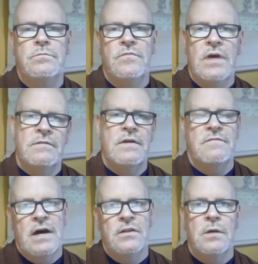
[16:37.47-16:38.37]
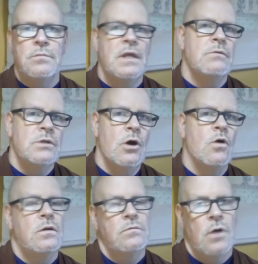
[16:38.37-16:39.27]
if they found them, they would know
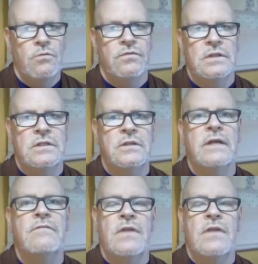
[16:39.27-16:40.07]
and hopefully deliver